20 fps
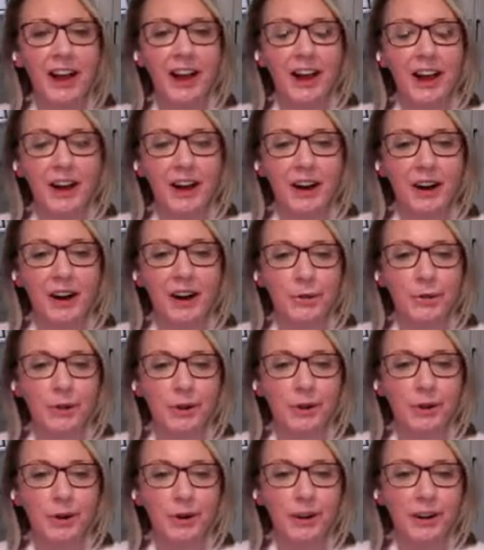
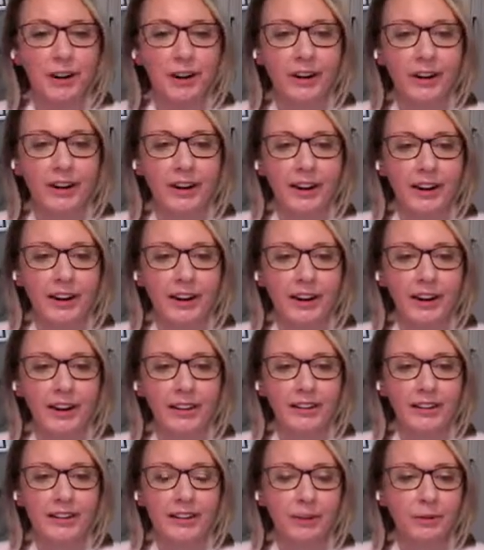
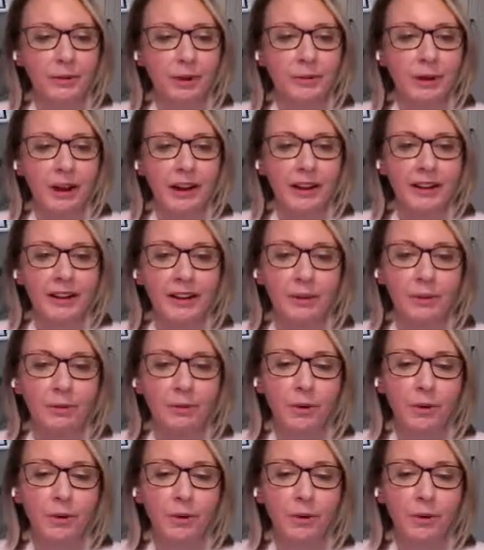and so we might,